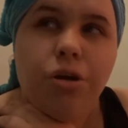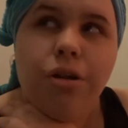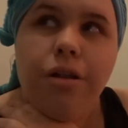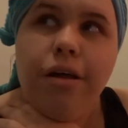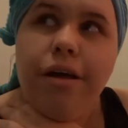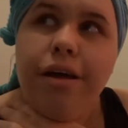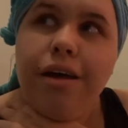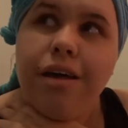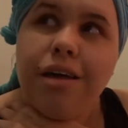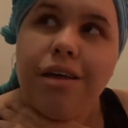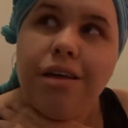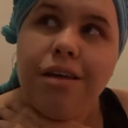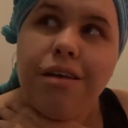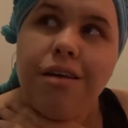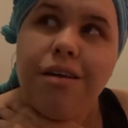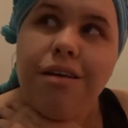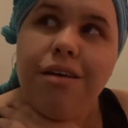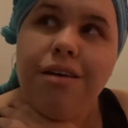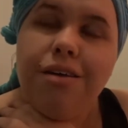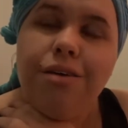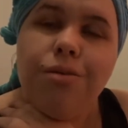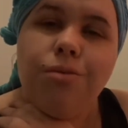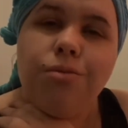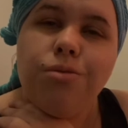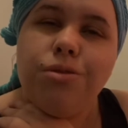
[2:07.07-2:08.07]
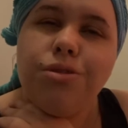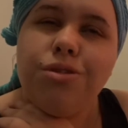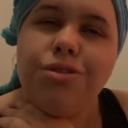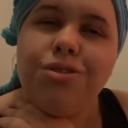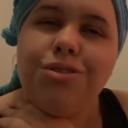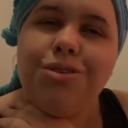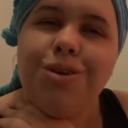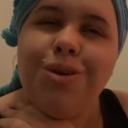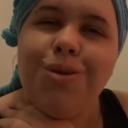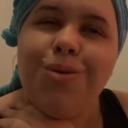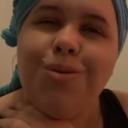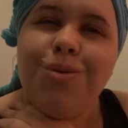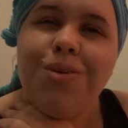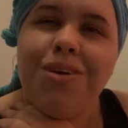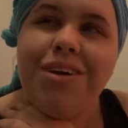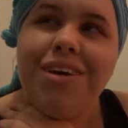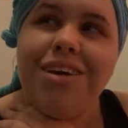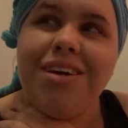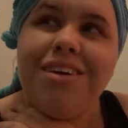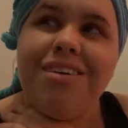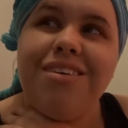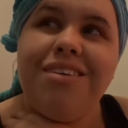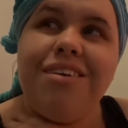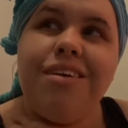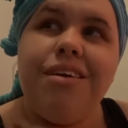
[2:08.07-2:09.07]
Like, it was so
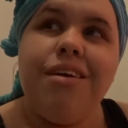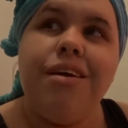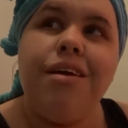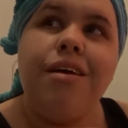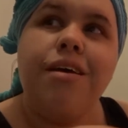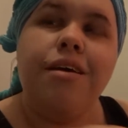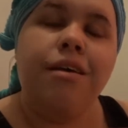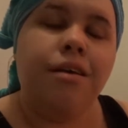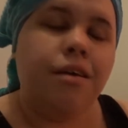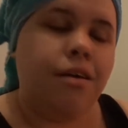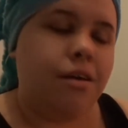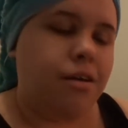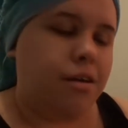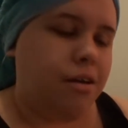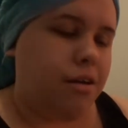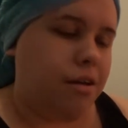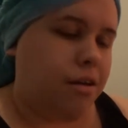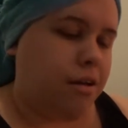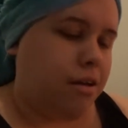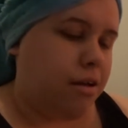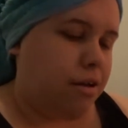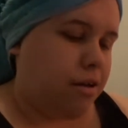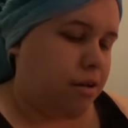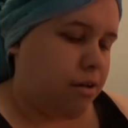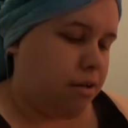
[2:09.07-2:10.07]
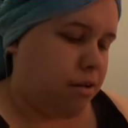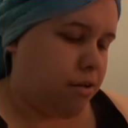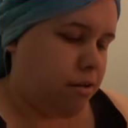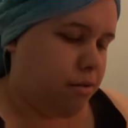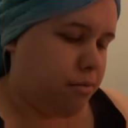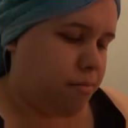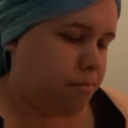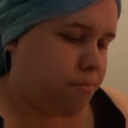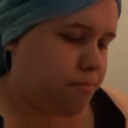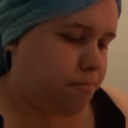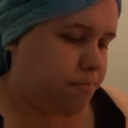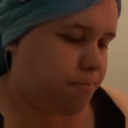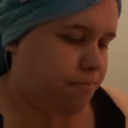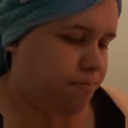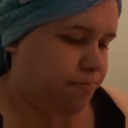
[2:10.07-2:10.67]
weird. Um,